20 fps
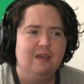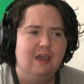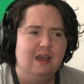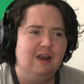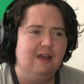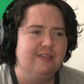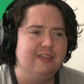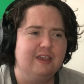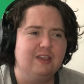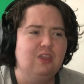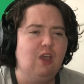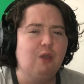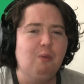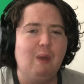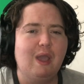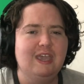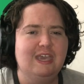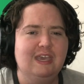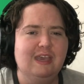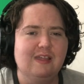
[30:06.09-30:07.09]
And I was like, no
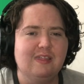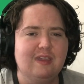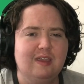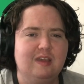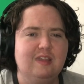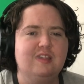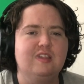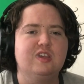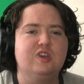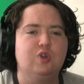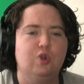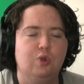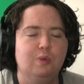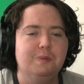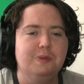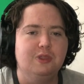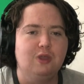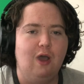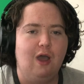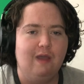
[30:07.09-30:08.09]
way he has, like,
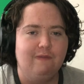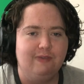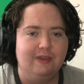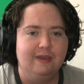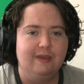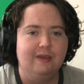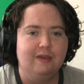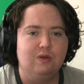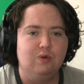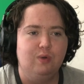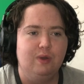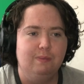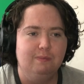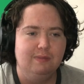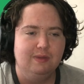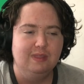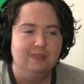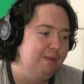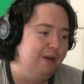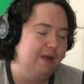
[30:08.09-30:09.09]
scuba diving
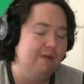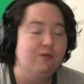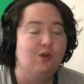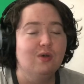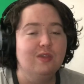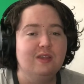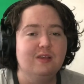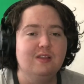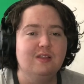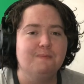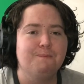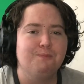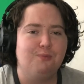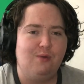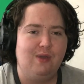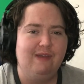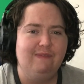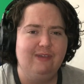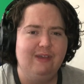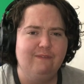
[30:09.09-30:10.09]
equipment. But of course he's
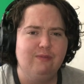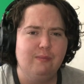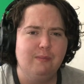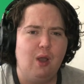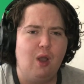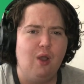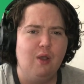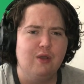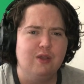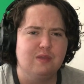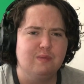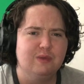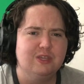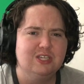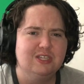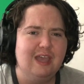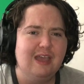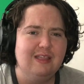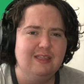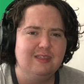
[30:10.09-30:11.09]
breathing from a hose,
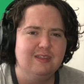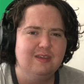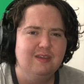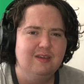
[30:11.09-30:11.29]
which that